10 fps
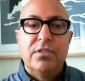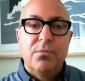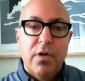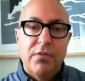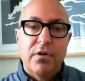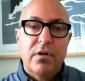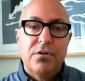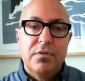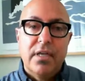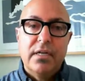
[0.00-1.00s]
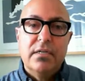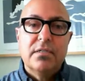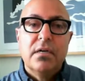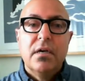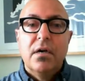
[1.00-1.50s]
in whatever country that
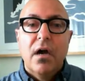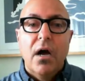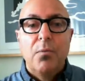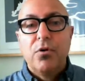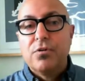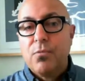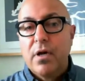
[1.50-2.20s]
is. We're